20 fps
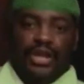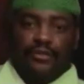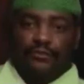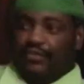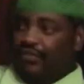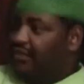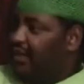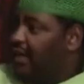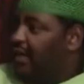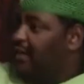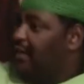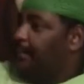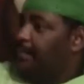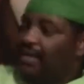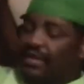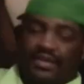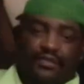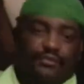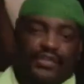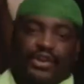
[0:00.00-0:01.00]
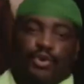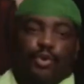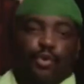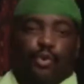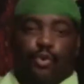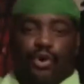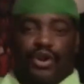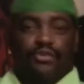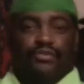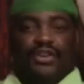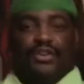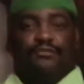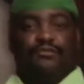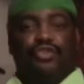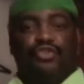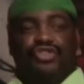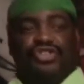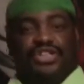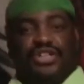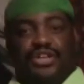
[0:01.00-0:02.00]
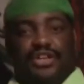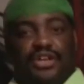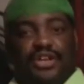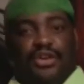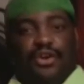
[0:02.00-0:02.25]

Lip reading: for setting up the Levitical order in the future.